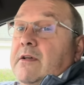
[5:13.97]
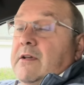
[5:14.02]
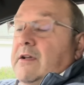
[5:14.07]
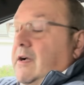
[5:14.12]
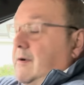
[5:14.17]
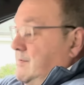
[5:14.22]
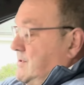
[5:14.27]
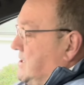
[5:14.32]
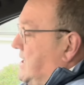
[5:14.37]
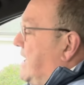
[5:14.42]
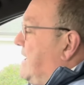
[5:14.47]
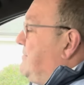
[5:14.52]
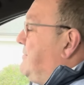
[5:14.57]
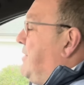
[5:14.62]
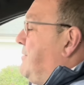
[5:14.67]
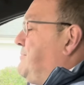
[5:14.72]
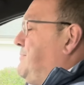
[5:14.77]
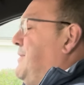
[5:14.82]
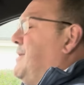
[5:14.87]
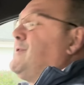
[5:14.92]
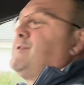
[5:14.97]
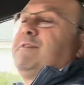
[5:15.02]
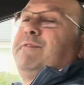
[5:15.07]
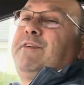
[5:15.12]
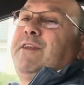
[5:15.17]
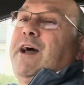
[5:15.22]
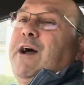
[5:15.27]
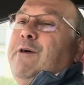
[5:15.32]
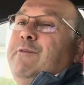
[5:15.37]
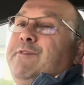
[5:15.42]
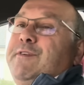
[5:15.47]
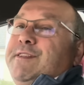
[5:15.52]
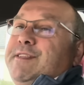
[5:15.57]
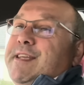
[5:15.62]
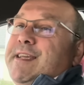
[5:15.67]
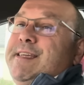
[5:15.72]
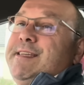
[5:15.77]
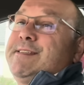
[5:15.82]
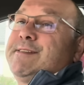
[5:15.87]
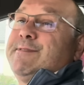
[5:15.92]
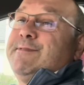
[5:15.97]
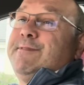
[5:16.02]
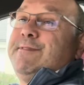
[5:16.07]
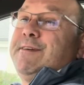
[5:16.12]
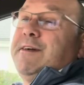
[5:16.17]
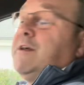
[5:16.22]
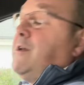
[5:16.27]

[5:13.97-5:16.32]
I'm sat in my beautiful Alpha diesel,